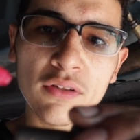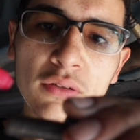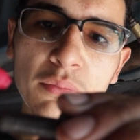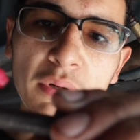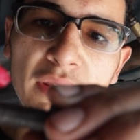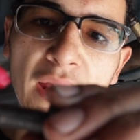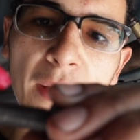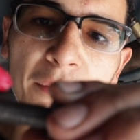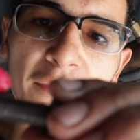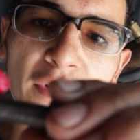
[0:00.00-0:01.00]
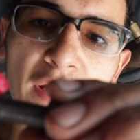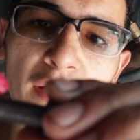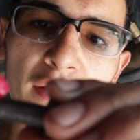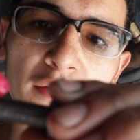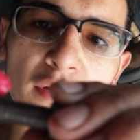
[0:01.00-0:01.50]
Just put a dab of
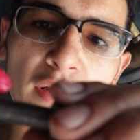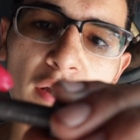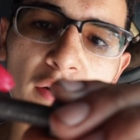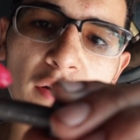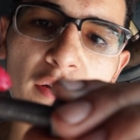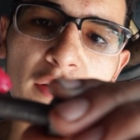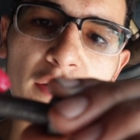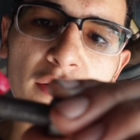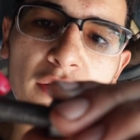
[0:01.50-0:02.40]
uh, thread locker on it.